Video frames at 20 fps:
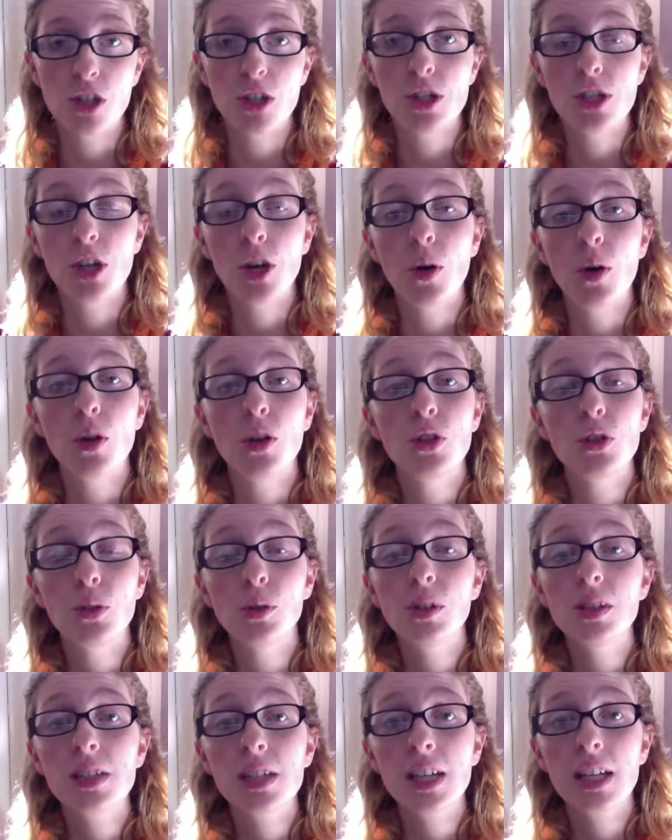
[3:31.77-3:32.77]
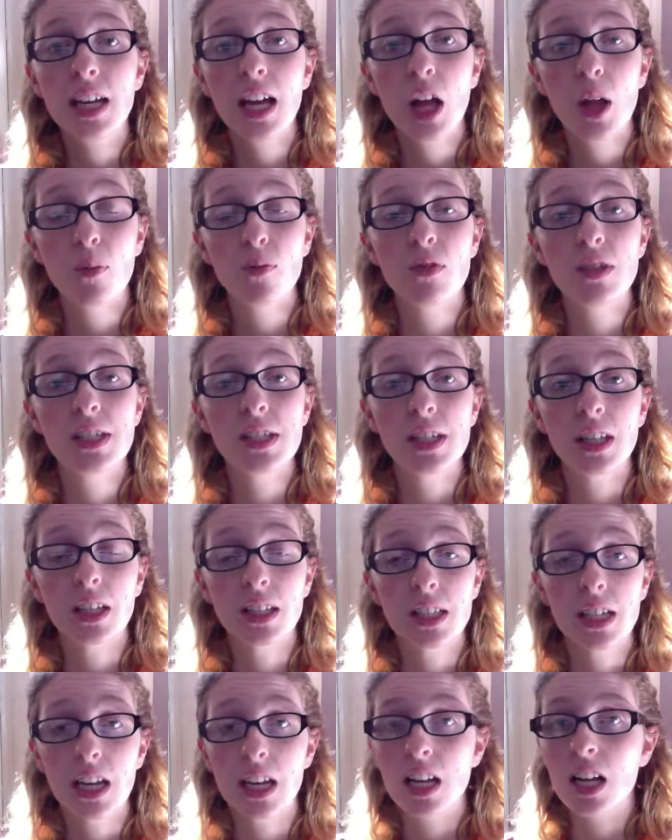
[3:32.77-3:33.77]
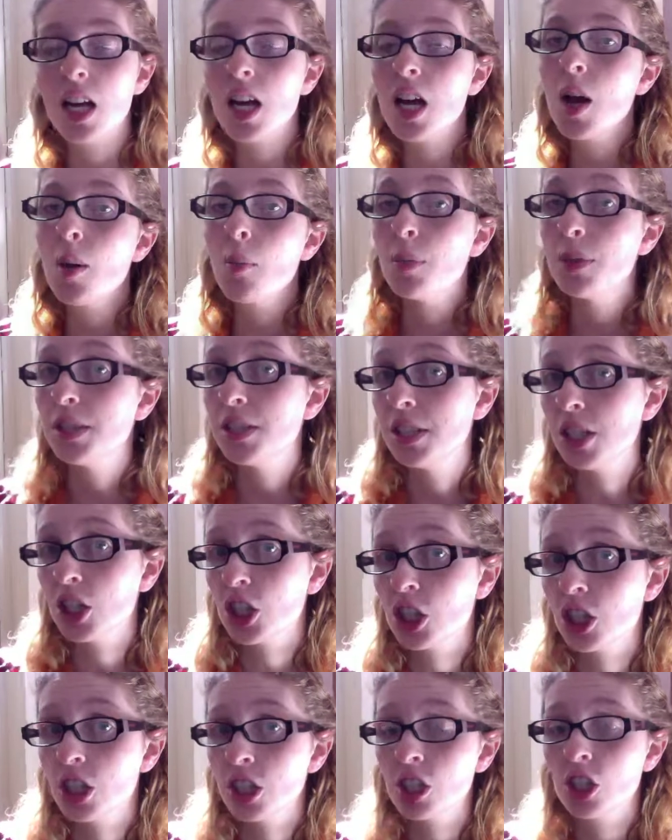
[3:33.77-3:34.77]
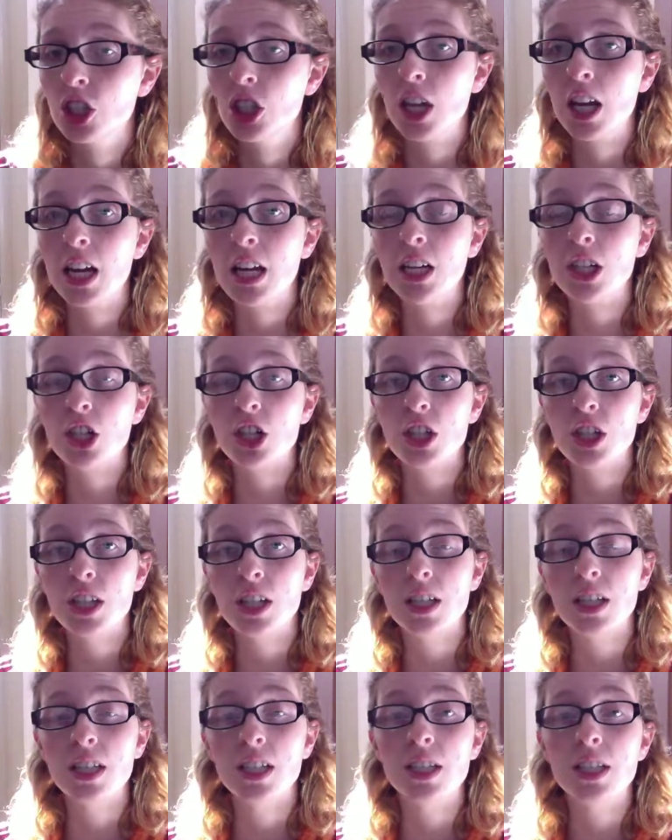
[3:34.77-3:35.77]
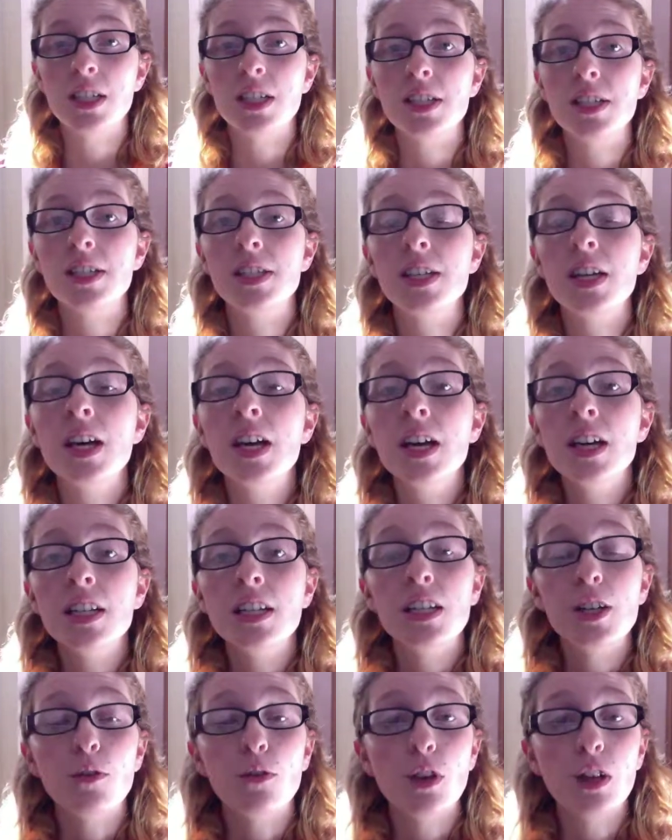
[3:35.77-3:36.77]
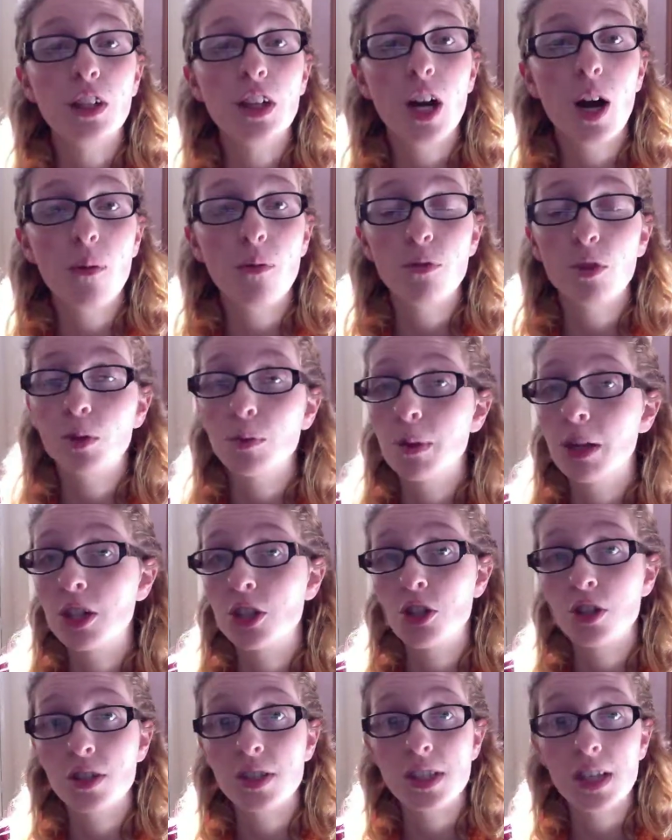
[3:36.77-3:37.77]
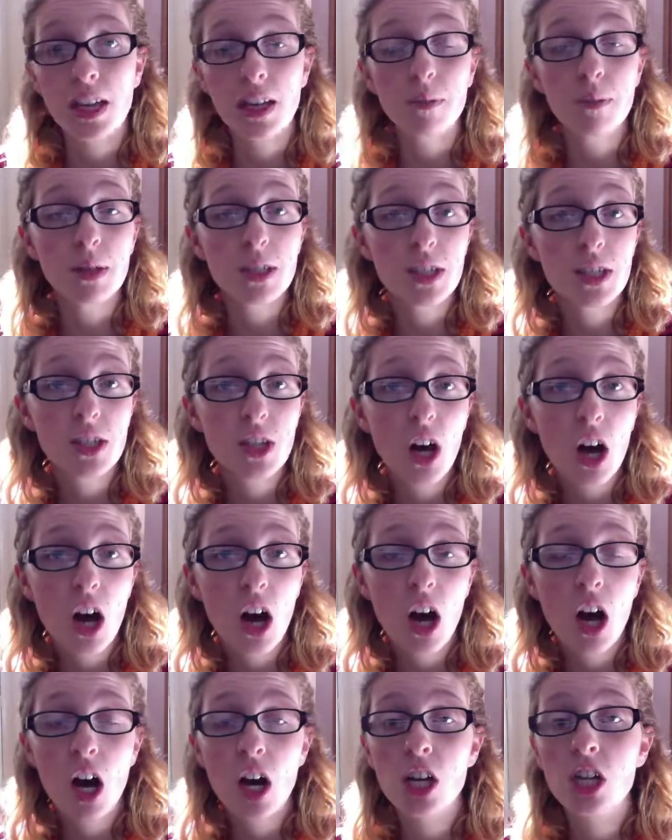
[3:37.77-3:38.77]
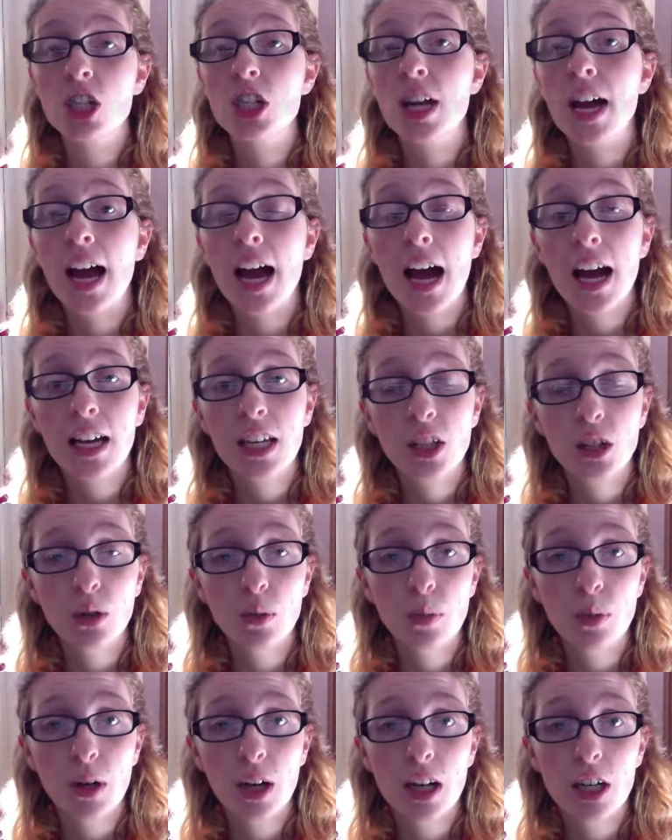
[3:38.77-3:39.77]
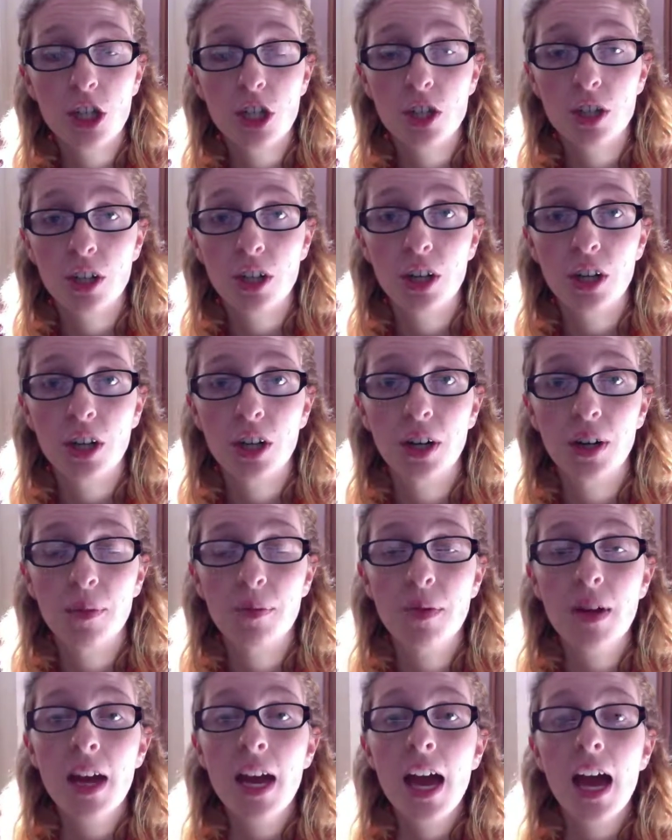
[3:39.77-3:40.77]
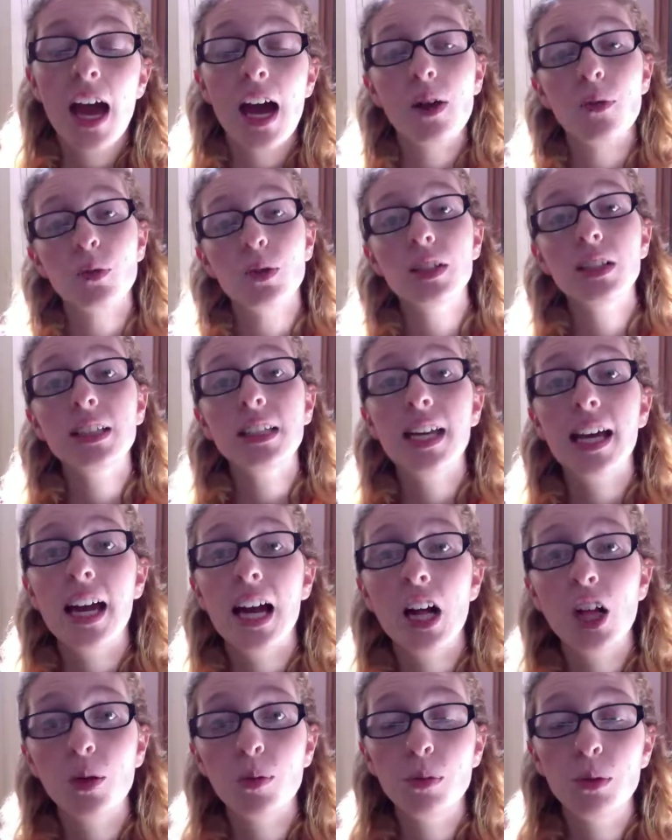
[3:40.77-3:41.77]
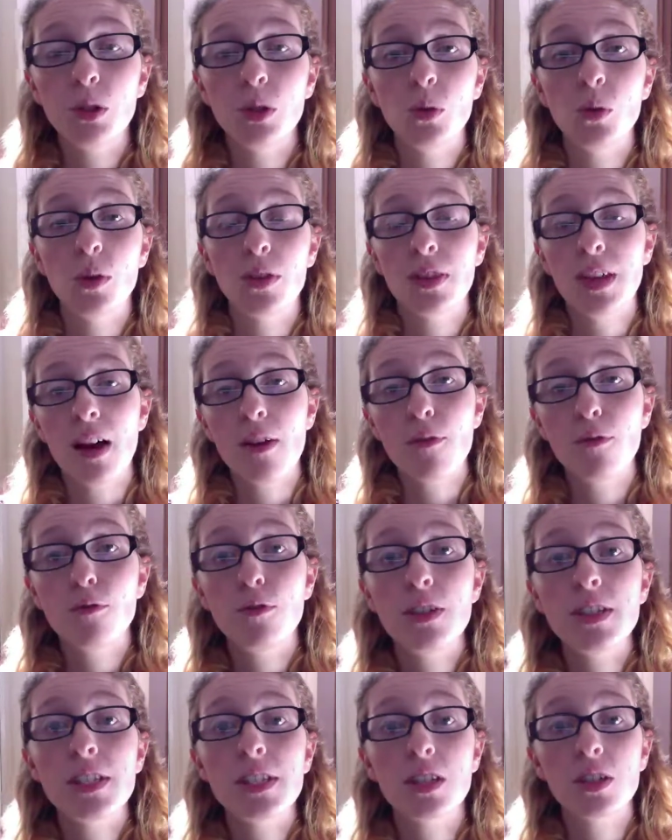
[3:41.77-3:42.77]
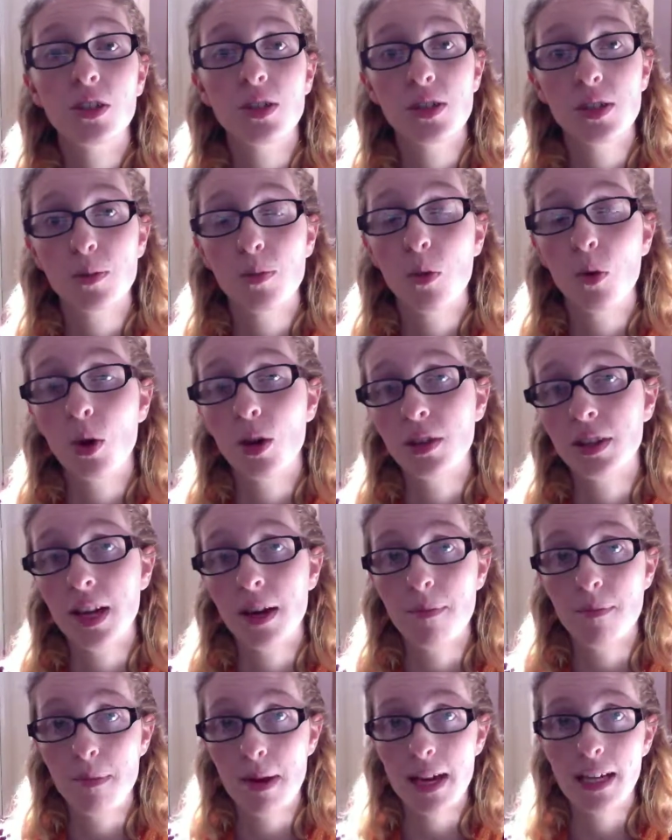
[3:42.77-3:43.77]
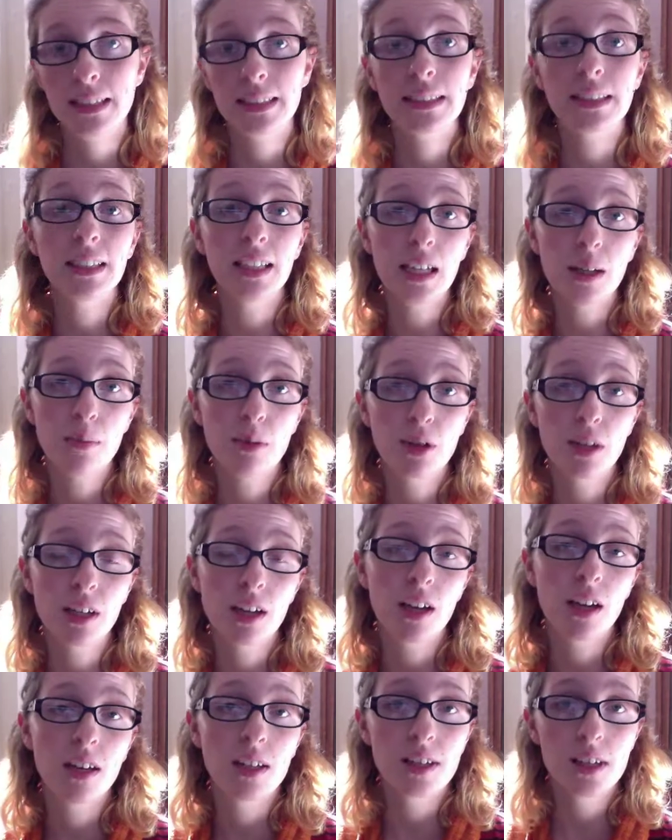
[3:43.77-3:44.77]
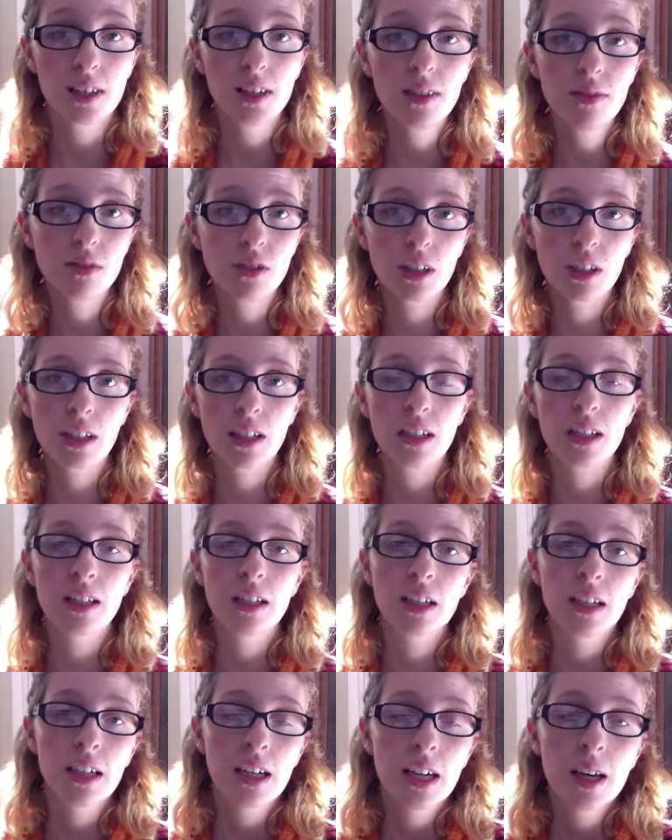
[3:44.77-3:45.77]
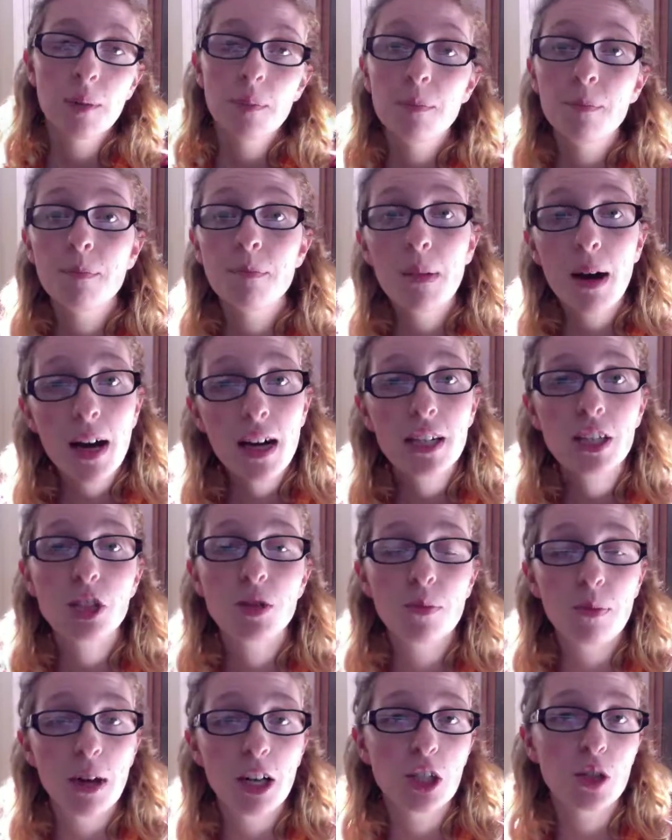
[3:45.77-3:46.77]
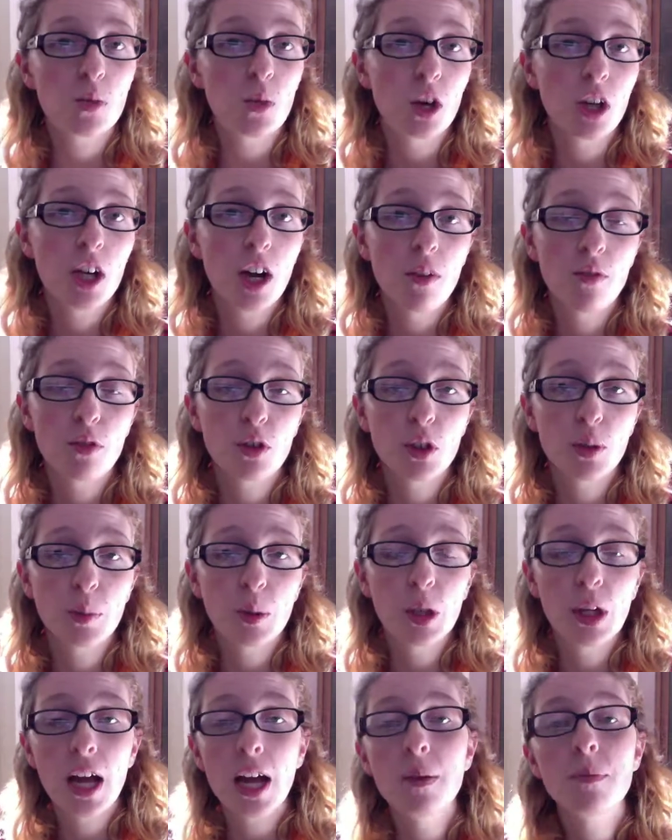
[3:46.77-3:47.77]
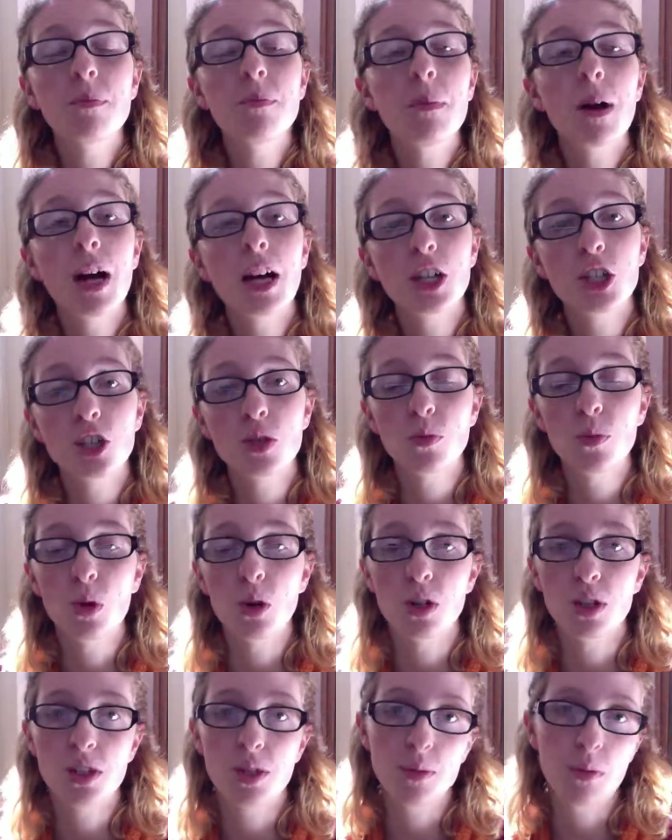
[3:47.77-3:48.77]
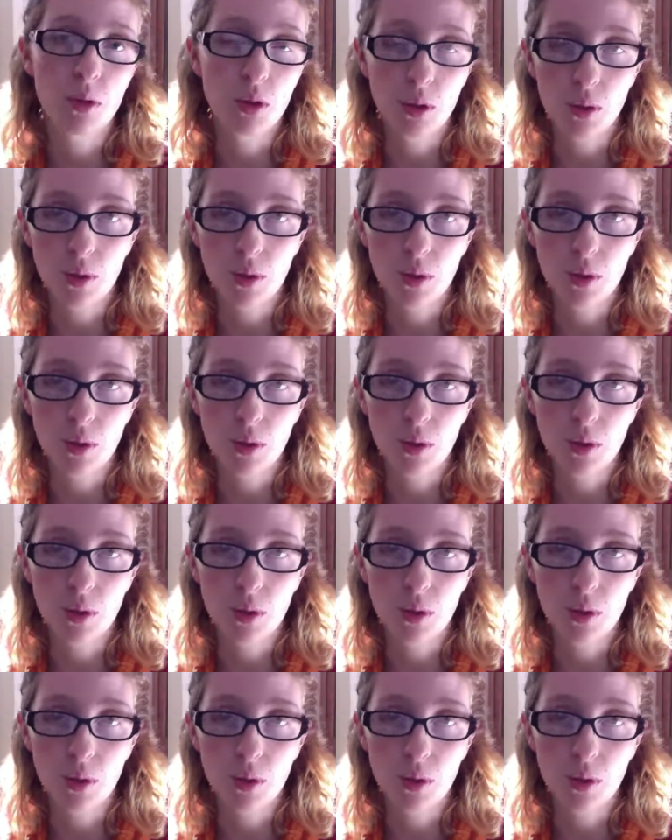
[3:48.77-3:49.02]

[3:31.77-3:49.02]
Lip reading: So a doula is going to help facilitate position changes, different comfort measures like massage, acupressure, and really help you with that physical support that makes laboring and delivering much, much more comfortable and much more smooth.